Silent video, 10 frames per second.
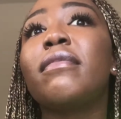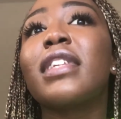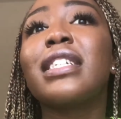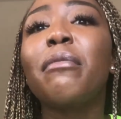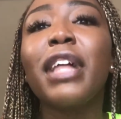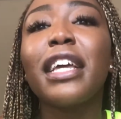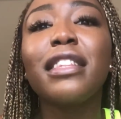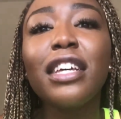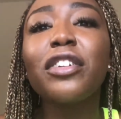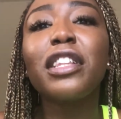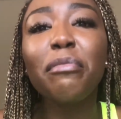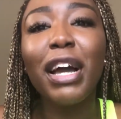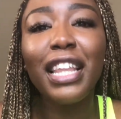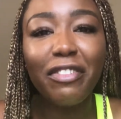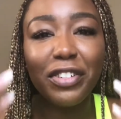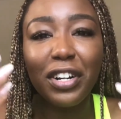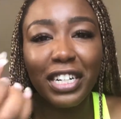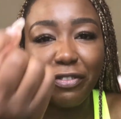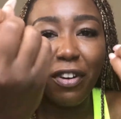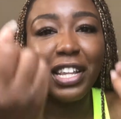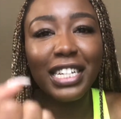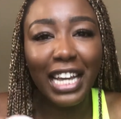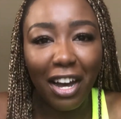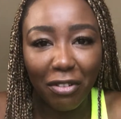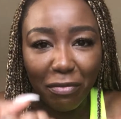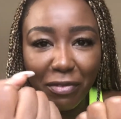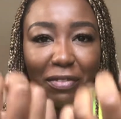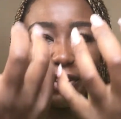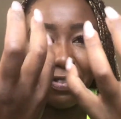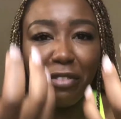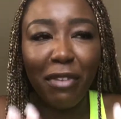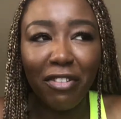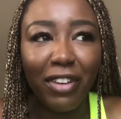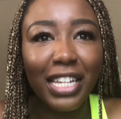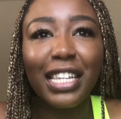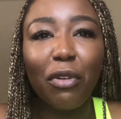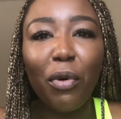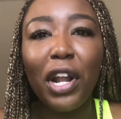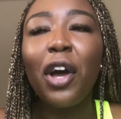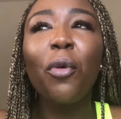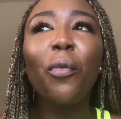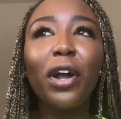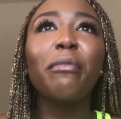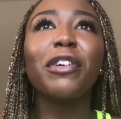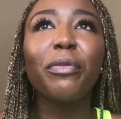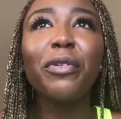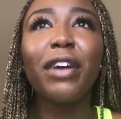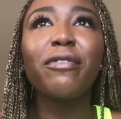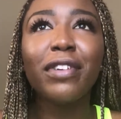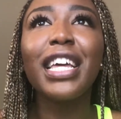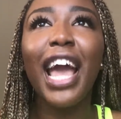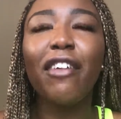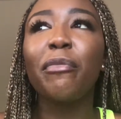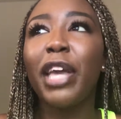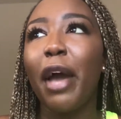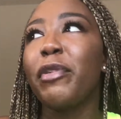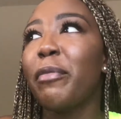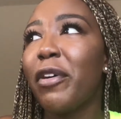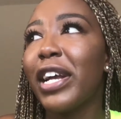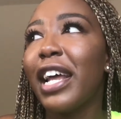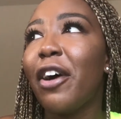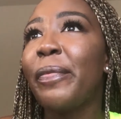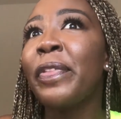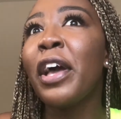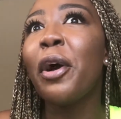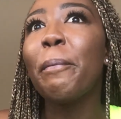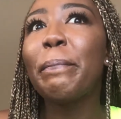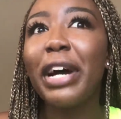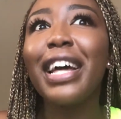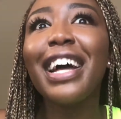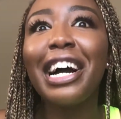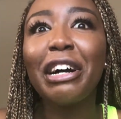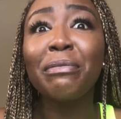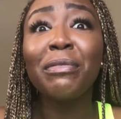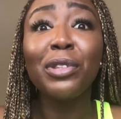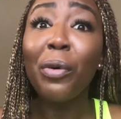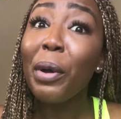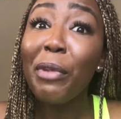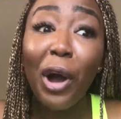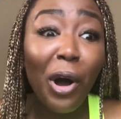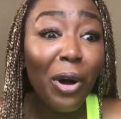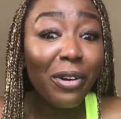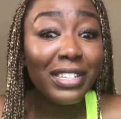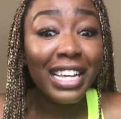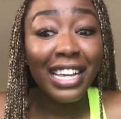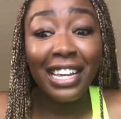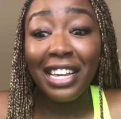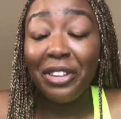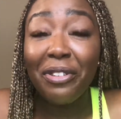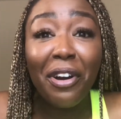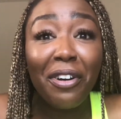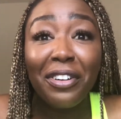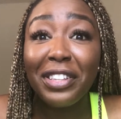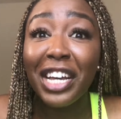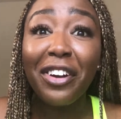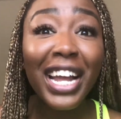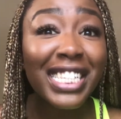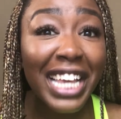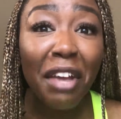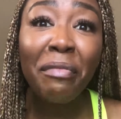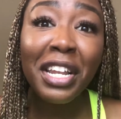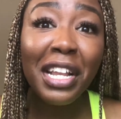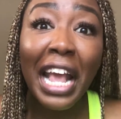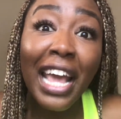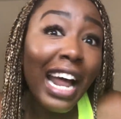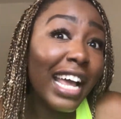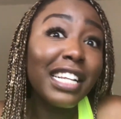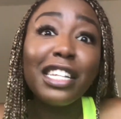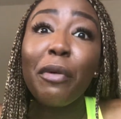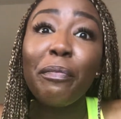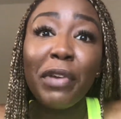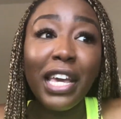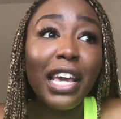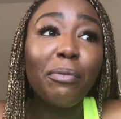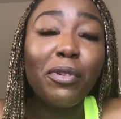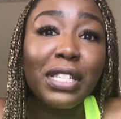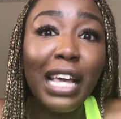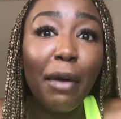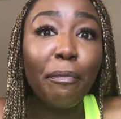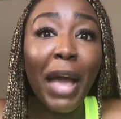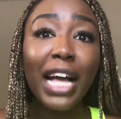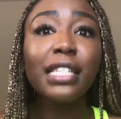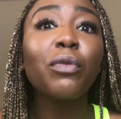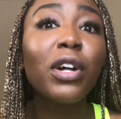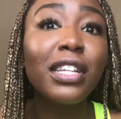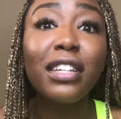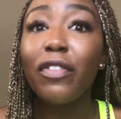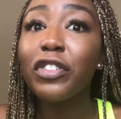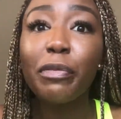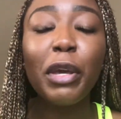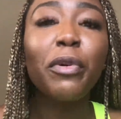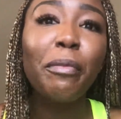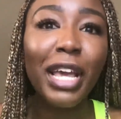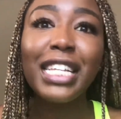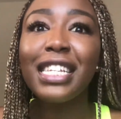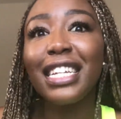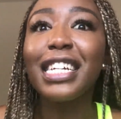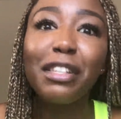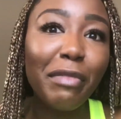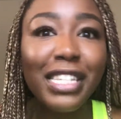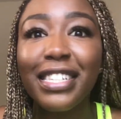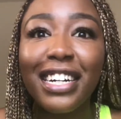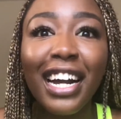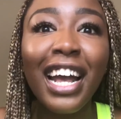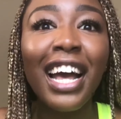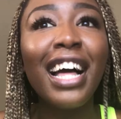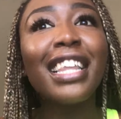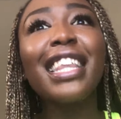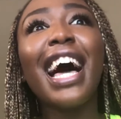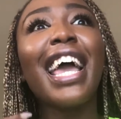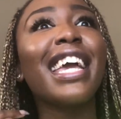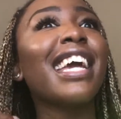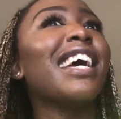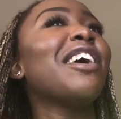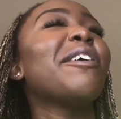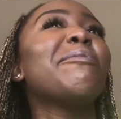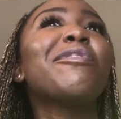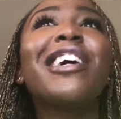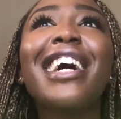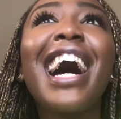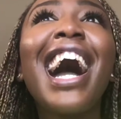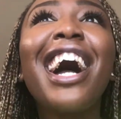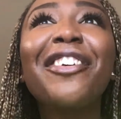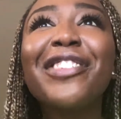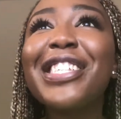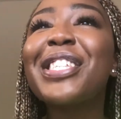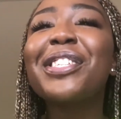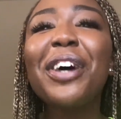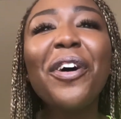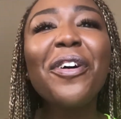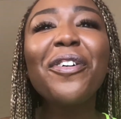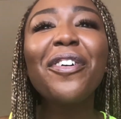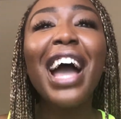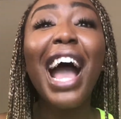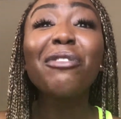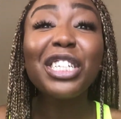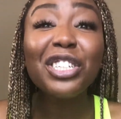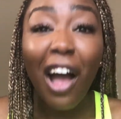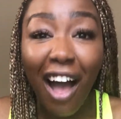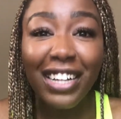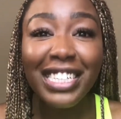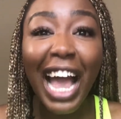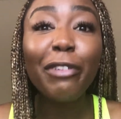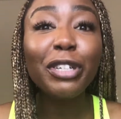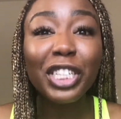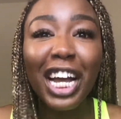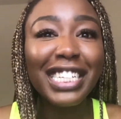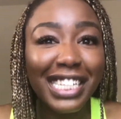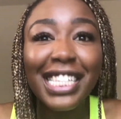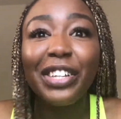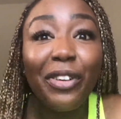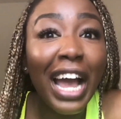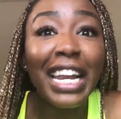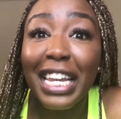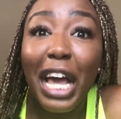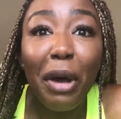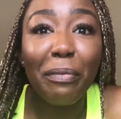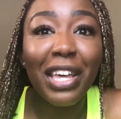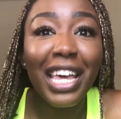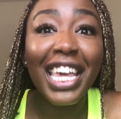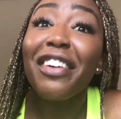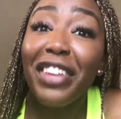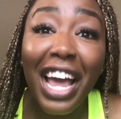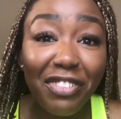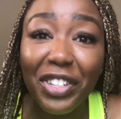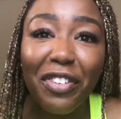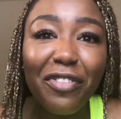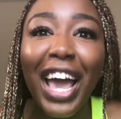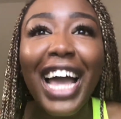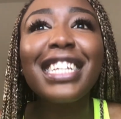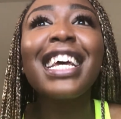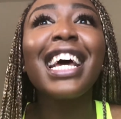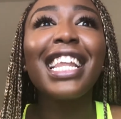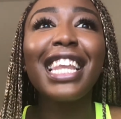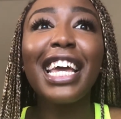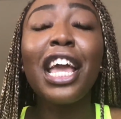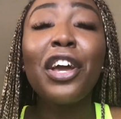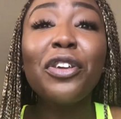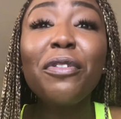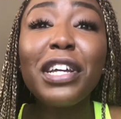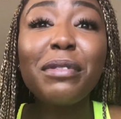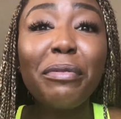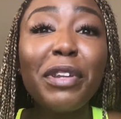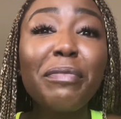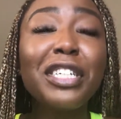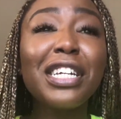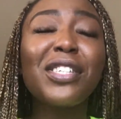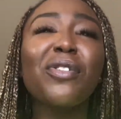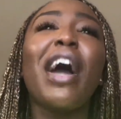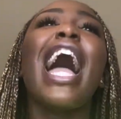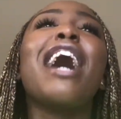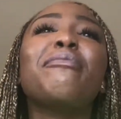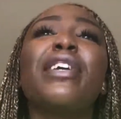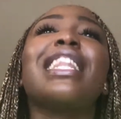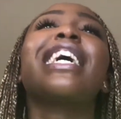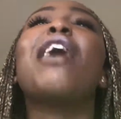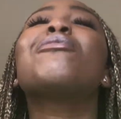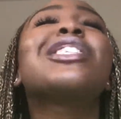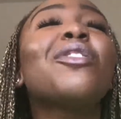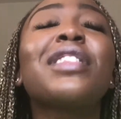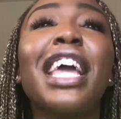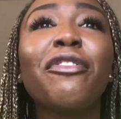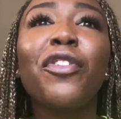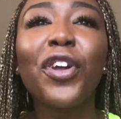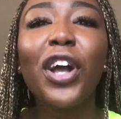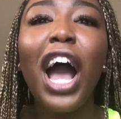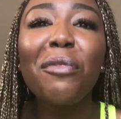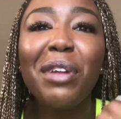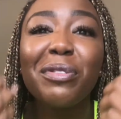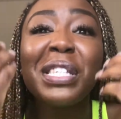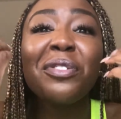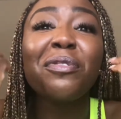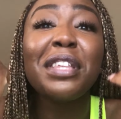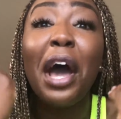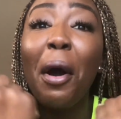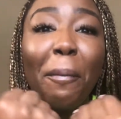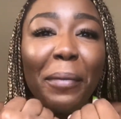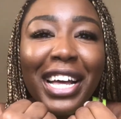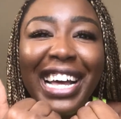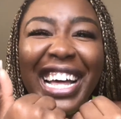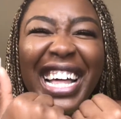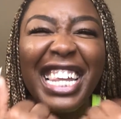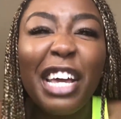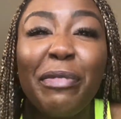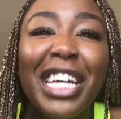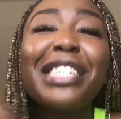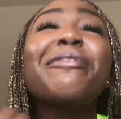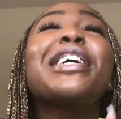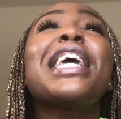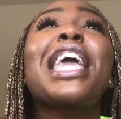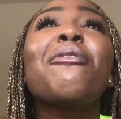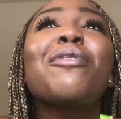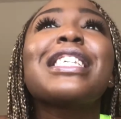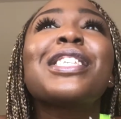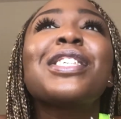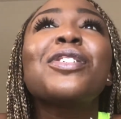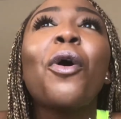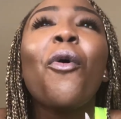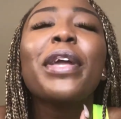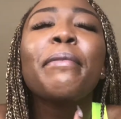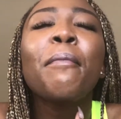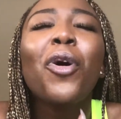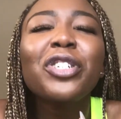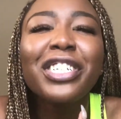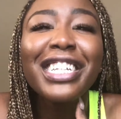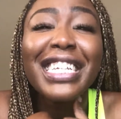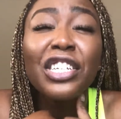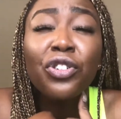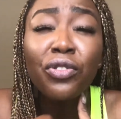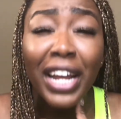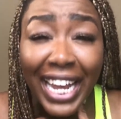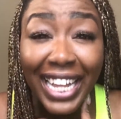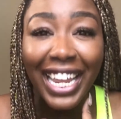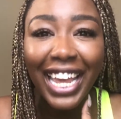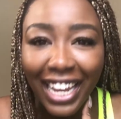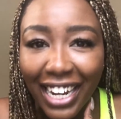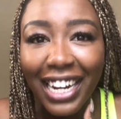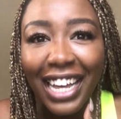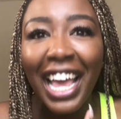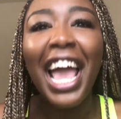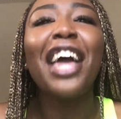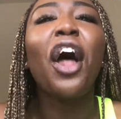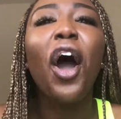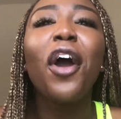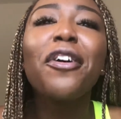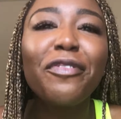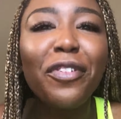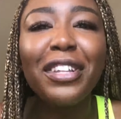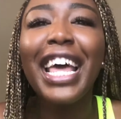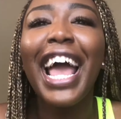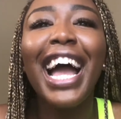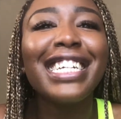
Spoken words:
cause I'm like, literally my life is falling down in front of my face. Like what do I really have to be happy about right now? But lo and behold, you know, the grades came in and I ended up being able to passing well enough to be able to make it to the next semester. Like, bruh, I was shocked. I was shocked and still kind of numb. Even after the fact, like, you'd expect me to be just so happy. Like, I was so thankful to God, but I was still numb. Like, because it was so emotionally draining and hurtful that